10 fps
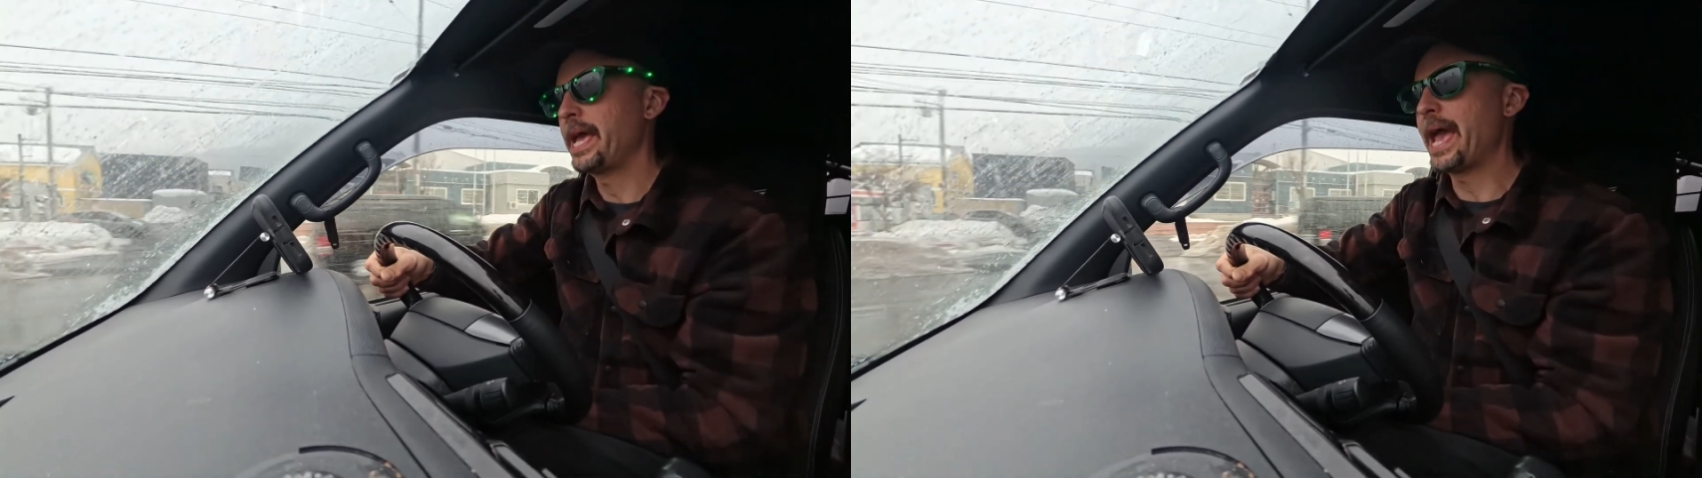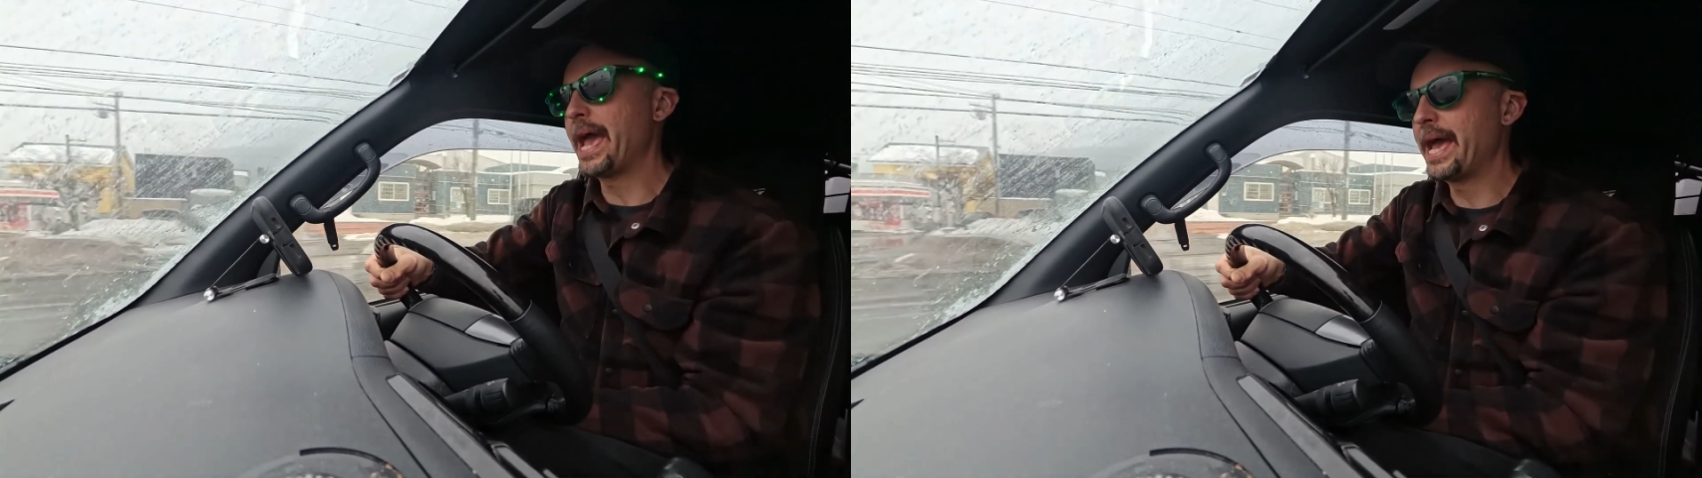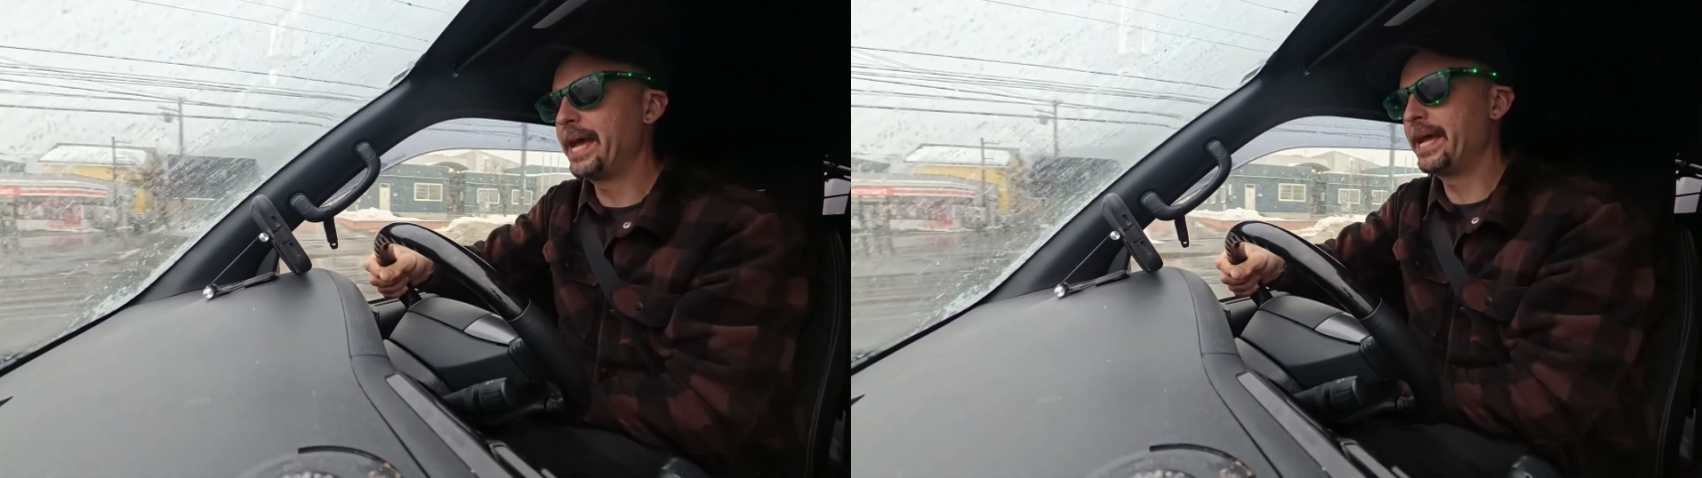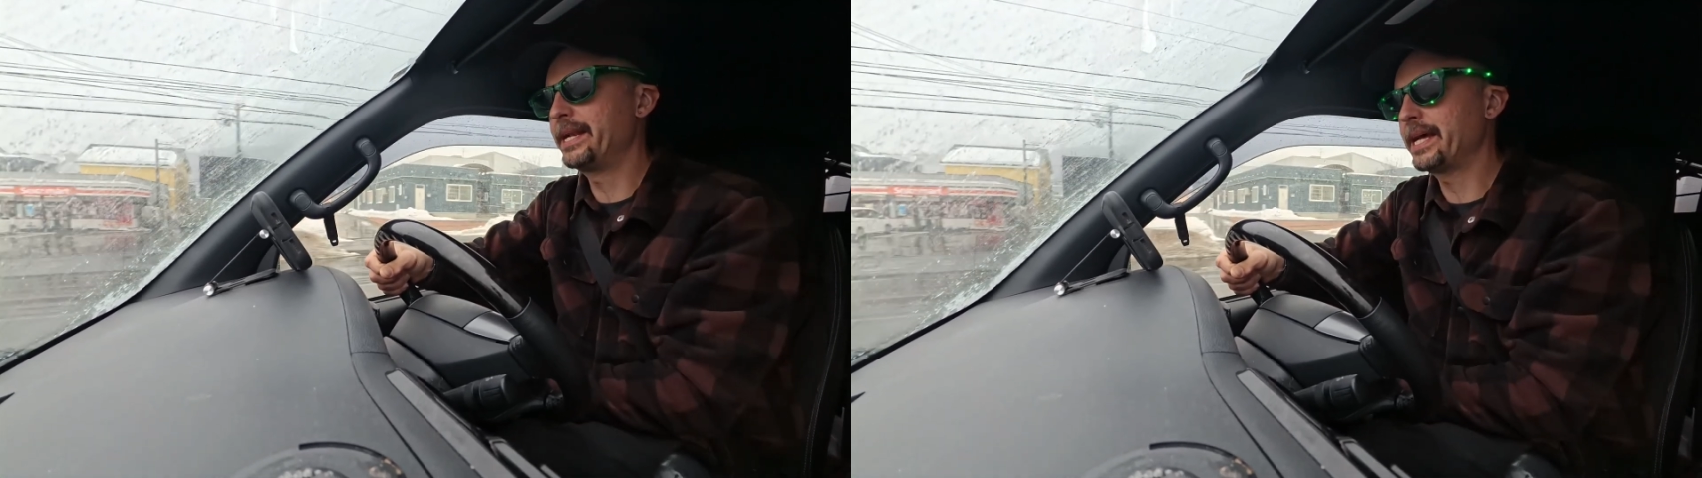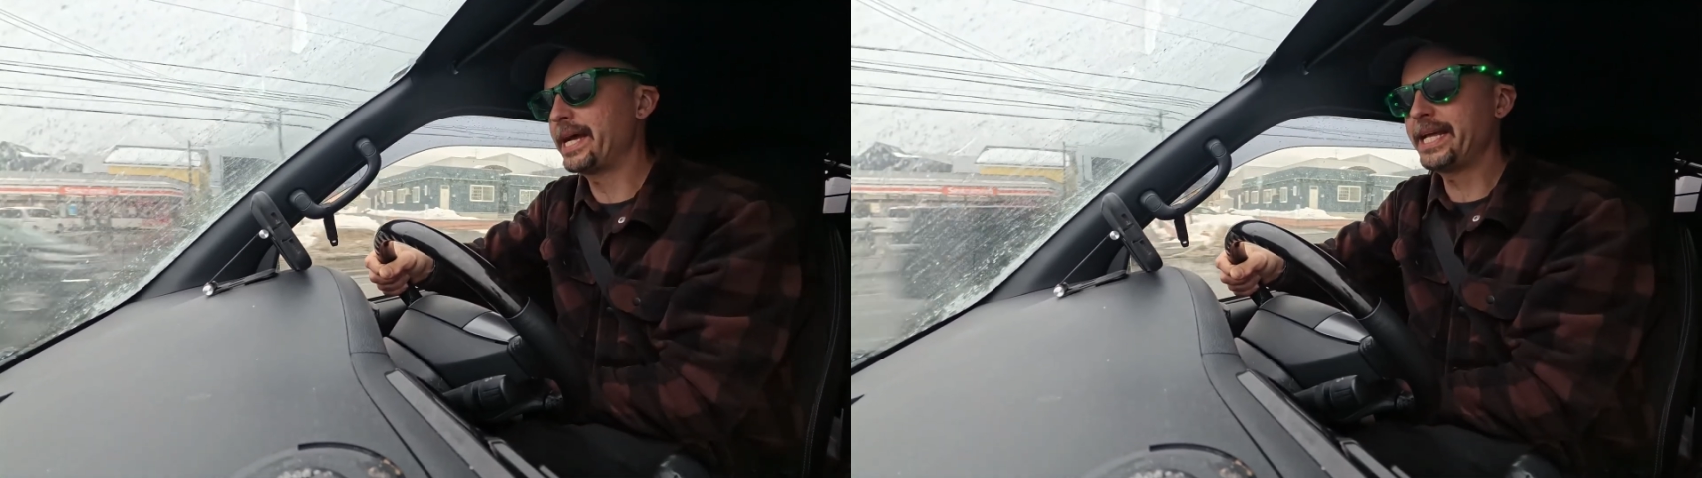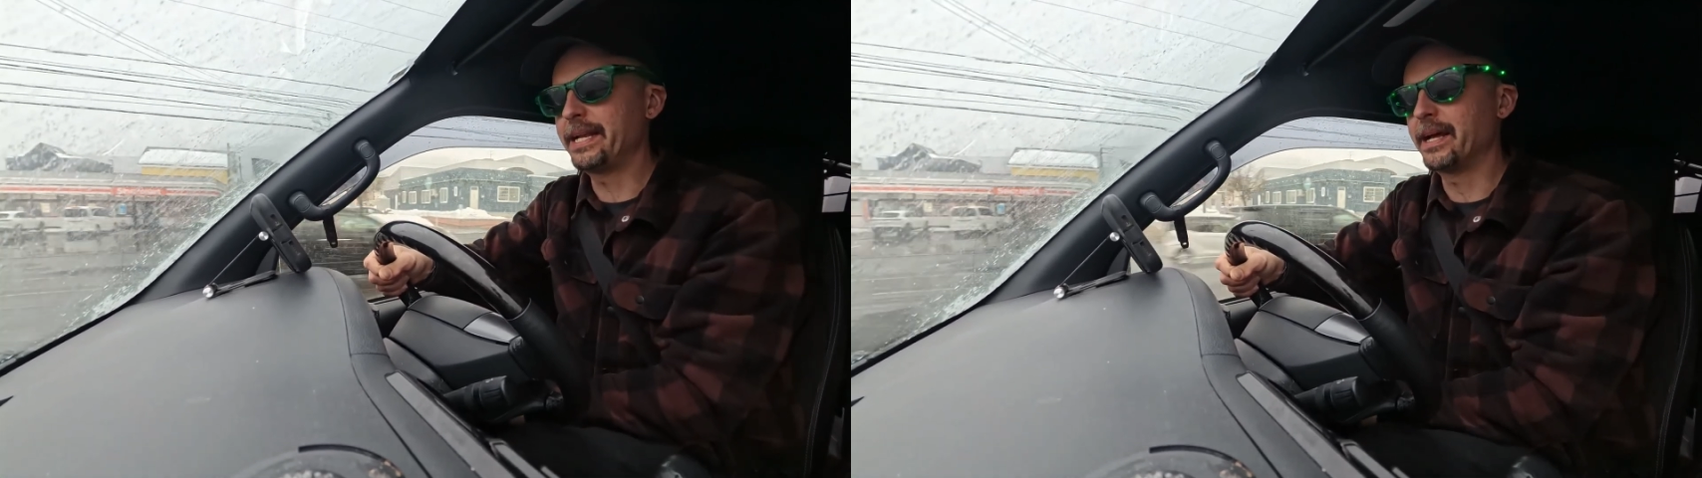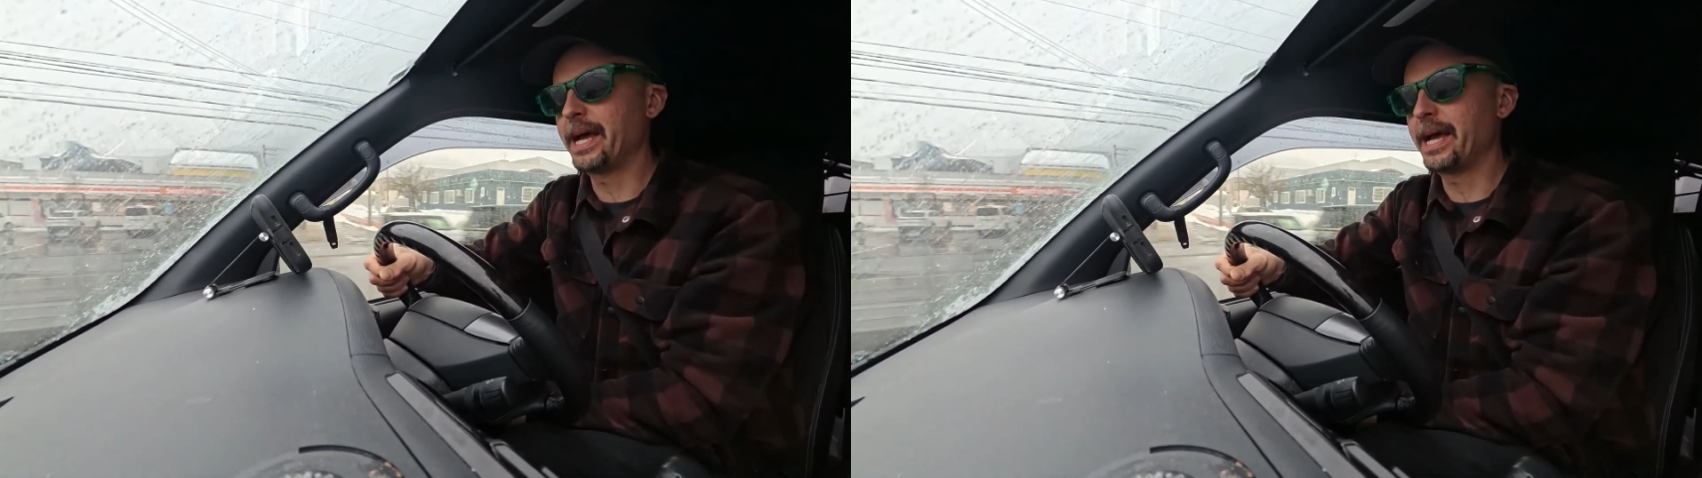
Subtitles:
And I did,